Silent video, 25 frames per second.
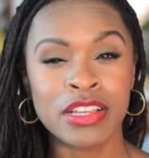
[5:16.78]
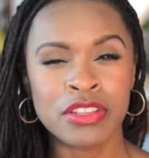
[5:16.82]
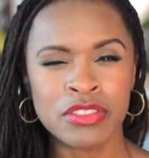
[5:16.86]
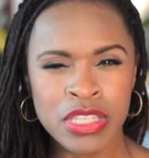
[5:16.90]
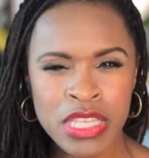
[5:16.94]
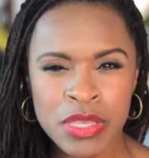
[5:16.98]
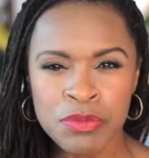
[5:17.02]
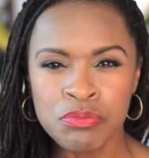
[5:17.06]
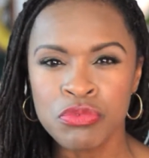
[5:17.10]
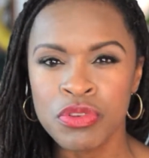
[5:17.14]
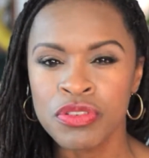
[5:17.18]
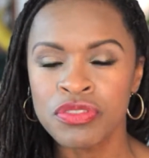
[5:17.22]

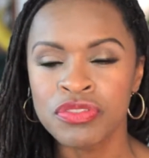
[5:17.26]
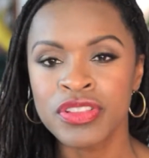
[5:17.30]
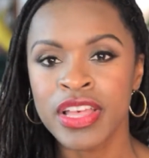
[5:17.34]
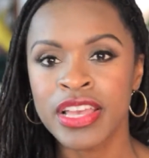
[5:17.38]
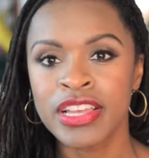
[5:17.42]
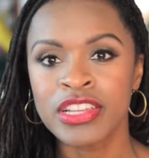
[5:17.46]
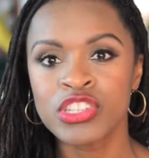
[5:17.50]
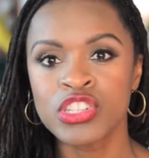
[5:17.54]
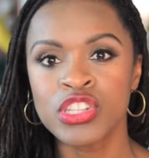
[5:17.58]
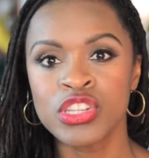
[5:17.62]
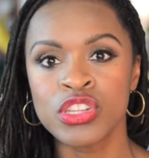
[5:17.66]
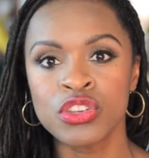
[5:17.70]
deep
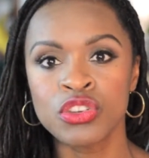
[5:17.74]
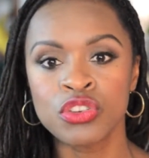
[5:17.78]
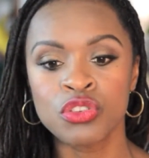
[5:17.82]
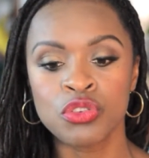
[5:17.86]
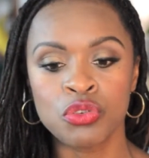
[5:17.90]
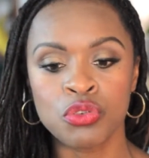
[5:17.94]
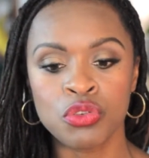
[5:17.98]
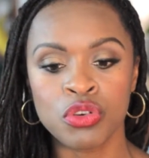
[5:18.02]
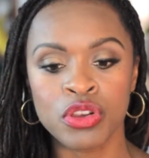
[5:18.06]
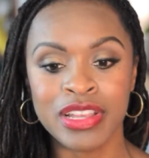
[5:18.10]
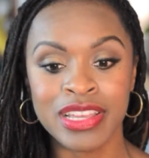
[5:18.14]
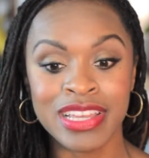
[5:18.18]
reflection
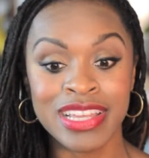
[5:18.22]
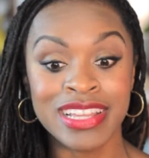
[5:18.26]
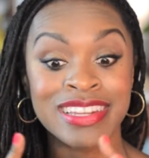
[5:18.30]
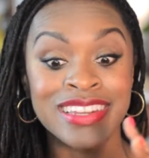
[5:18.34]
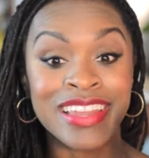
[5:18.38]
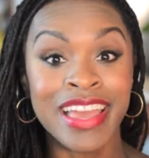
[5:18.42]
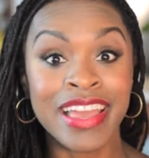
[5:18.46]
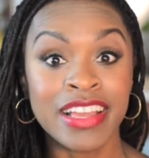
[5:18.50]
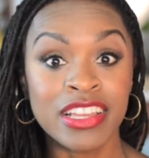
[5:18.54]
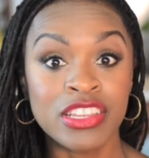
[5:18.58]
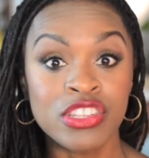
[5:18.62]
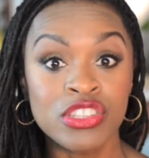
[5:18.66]
or
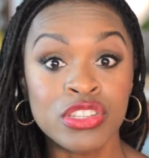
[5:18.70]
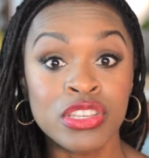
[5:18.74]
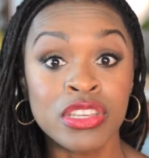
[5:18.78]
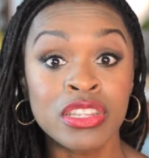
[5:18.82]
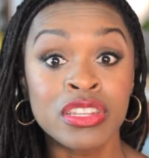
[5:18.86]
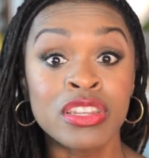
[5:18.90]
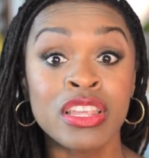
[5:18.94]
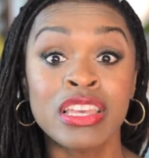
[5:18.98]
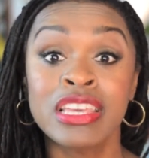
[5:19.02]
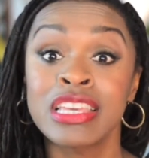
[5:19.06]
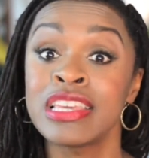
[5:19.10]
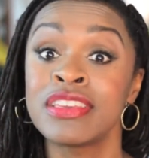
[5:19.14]

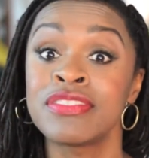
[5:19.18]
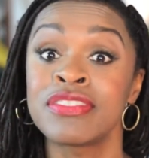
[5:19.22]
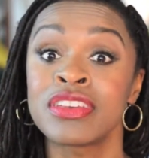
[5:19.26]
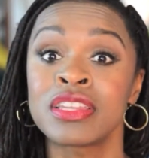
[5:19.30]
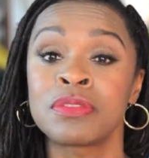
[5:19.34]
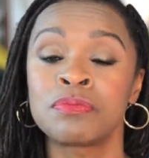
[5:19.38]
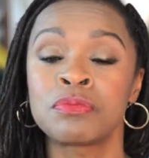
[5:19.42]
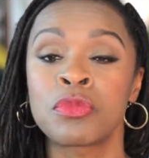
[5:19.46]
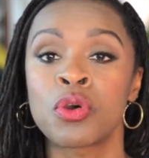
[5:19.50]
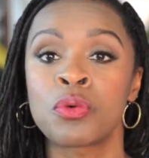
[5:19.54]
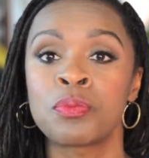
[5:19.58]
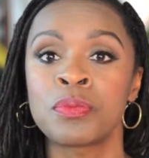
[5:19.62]
connection,
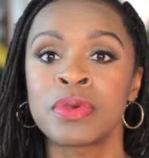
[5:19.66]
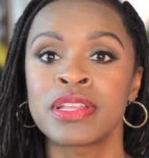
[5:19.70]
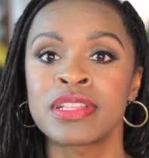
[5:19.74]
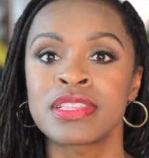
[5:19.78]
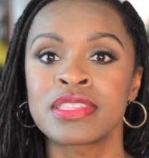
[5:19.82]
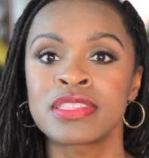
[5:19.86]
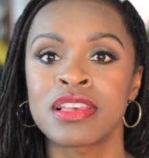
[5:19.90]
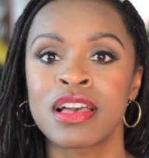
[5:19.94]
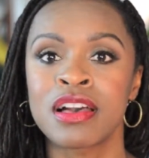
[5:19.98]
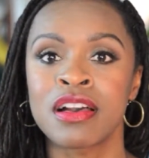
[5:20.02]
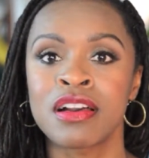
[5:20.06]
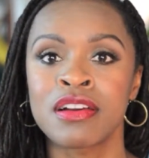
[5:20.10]
even
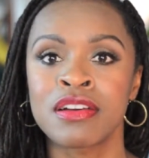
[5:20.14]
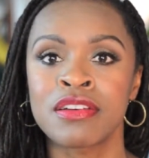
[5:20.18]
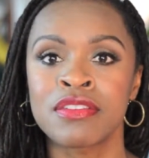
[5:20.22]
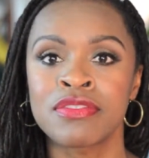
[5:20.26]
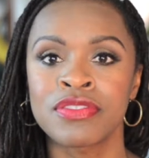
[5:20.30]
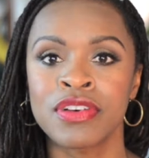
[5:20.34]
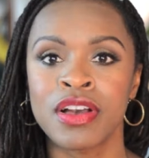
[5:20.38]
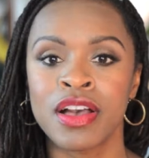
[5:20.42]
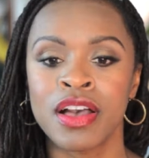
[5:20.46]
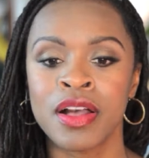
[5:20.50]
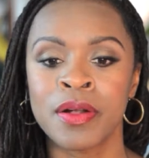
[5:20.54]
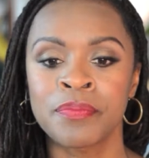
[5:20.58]
moments
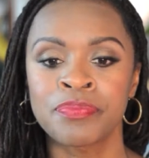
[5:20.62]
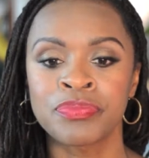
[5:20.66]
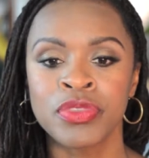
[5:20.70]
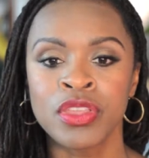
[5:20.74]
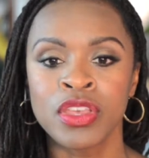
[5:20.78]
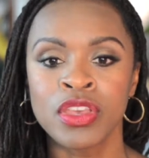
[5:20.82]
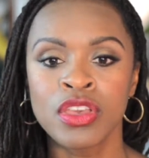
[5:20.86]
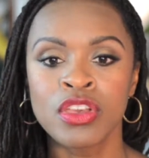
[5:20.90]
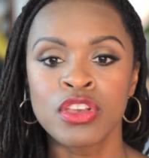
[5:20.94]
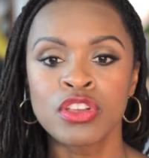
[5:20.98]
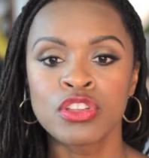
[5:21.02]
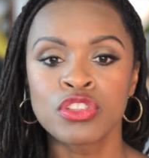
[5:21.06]
of a
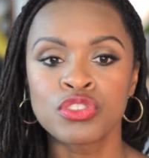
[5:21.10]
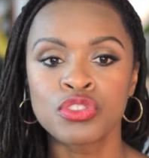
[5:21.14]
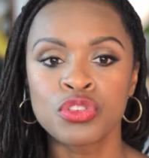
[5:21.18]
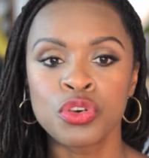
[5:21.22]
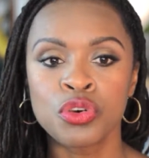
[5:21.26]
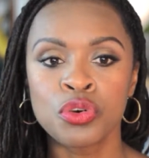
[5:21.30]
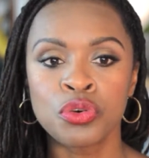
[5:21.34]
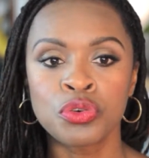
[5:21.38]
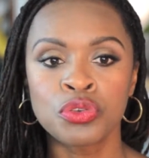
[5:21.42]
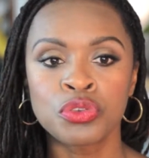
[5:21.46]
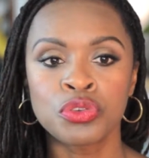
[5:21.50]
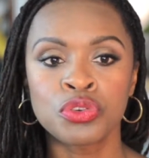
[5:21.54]

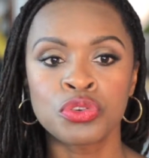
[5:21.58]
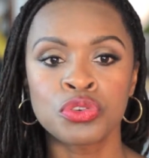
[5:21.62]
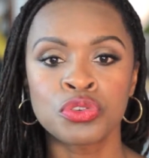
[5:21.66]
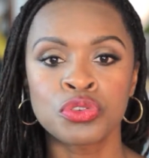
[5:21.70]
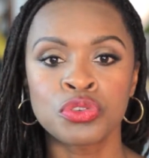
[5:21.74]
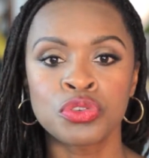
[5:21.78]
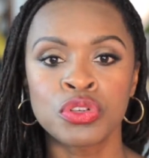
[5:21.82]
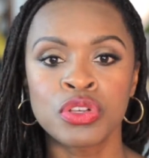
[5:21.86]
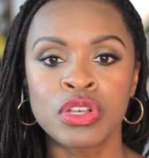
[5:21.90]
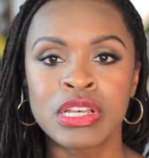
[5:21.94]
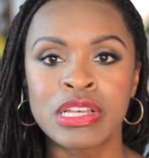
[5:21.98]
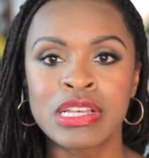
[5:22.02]

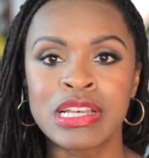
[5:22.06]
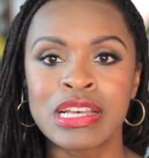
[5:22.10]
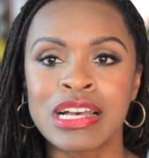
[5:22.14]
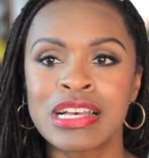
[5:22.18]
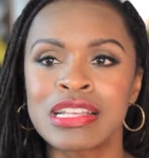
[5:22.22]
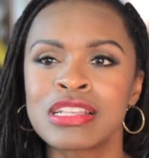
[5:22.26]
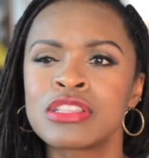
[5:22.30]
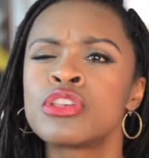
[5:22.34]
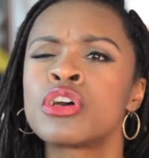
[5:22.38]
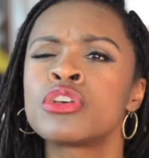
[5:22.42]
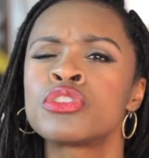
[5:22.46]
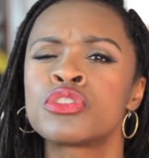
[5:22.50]
total
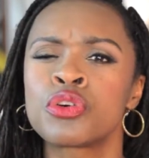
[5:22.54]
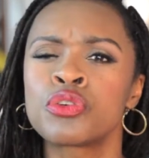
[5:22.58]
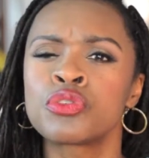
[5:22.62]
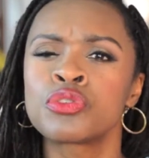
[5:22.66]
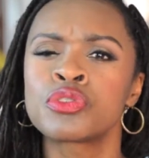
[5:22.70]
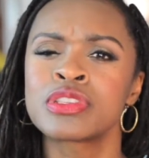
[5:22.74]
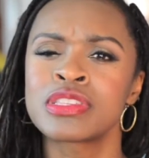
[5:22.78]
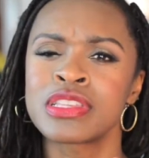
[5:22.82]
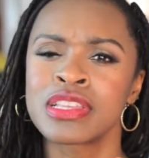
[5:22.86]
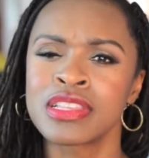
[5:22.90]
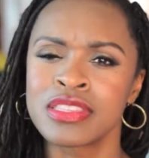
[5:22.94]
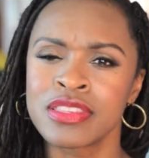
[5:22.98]

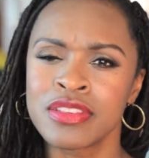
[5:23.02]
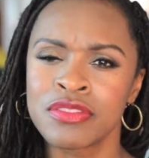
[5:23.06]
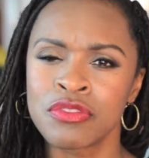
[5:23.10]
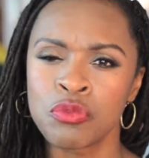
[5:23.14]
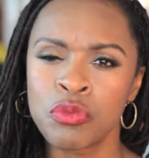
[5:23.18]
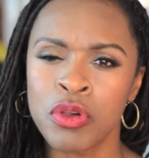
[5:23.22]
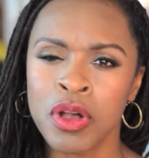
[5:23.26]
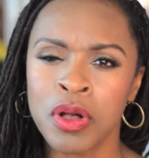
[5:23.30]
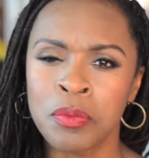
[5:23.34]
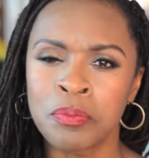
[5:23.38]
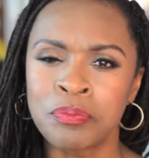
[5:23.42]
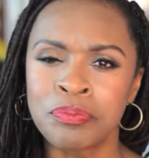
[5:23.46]
sense of
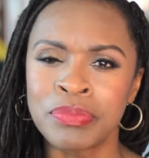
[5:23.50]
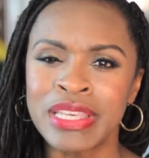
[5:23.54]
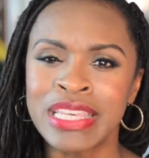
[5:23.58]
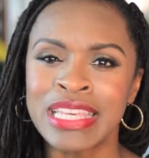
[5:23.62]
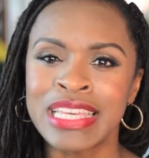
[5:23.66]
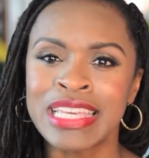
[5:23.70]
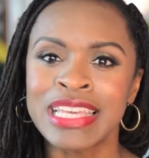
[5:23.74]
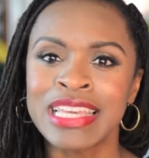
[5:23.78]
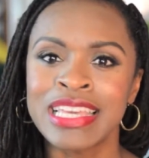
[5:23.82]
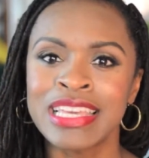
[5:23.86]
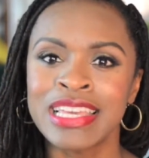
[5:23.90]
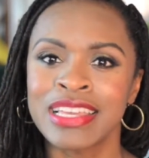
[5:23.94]

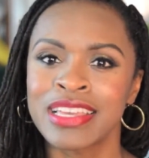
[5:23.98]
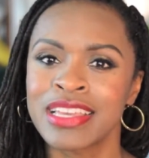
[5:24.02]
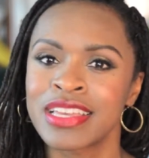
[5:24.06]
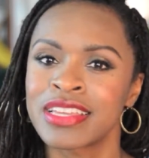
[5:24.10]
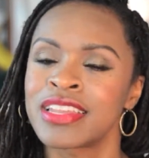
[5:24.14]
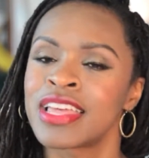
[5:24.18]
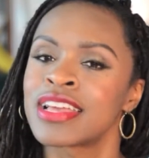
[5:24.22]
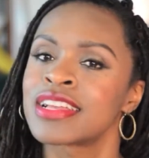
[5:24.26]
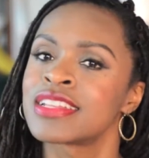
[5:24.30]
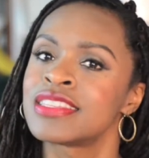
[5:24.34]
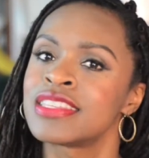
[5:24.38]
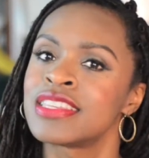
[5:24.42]
well-being and
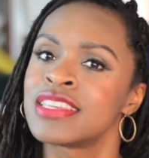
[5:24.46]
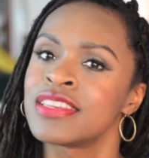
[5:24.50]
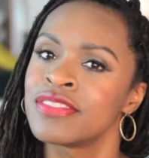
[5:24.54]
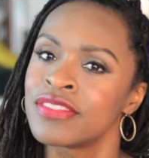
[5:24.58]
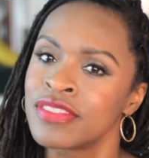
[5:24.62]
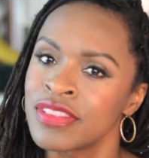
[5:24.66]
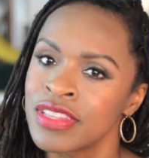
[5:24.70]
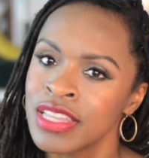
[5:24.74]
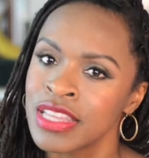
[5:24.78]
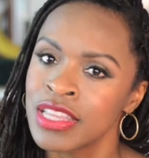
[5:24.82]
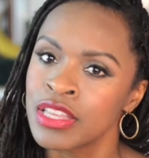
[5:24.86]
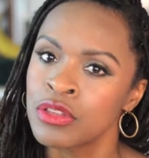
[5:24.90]

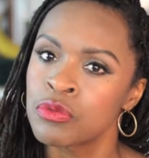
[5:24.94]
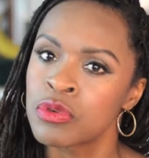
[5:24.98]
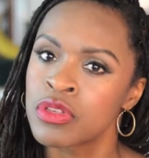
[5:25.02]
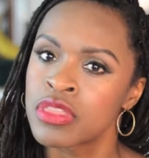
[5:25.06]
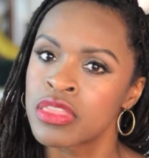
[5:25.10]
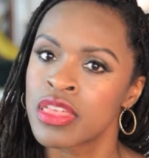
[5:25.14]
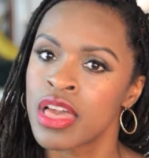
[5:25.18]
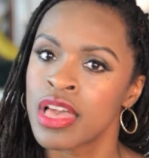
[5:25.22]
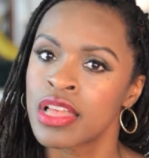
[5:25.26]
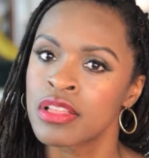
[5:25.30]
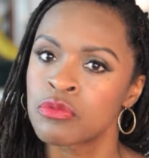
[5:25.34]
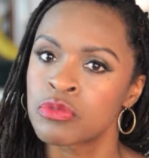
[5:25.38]
connectivity
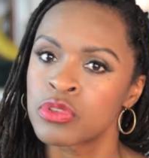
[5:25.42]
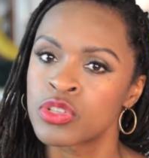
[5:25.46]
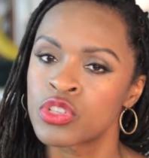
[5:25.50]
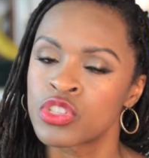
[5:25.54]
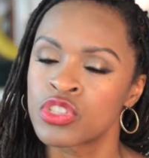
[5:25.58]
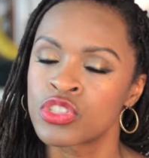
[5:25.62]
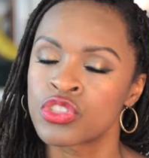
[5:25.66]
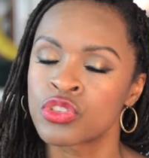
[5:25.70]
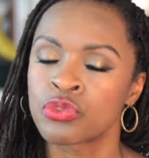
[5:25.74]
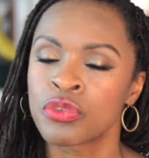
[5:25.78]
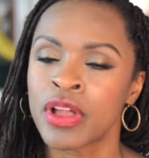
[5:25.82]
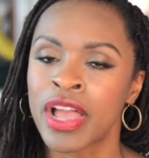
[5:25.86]
with that
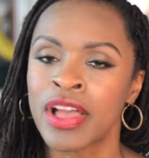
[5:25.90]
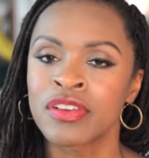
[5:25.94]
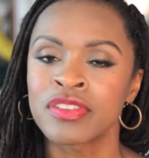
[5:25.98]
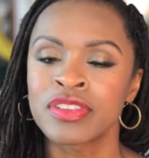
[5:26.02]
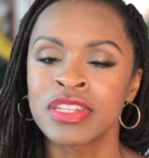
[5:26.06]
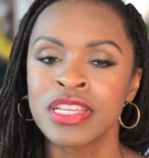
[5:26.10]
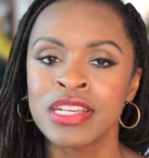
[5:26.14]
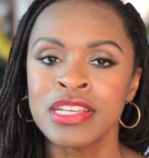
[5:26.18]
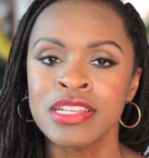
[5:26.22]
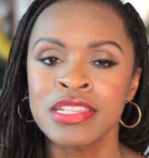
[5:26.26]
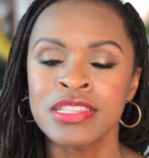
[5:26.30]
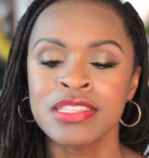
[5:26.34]
which is
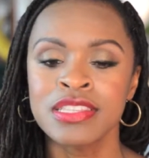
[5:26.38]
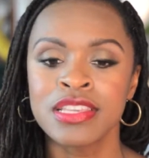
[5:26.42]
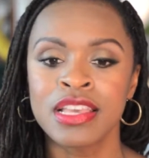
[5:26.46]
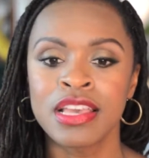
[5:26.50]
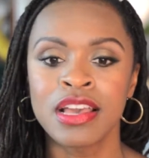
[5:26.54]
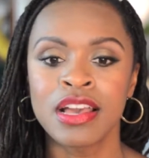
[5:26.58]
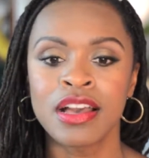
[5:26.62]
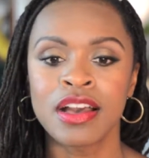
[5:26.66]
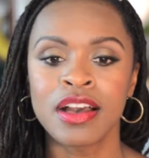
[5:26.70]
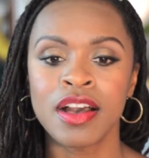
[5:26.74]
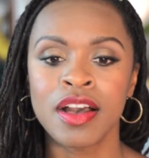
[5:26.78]
around us.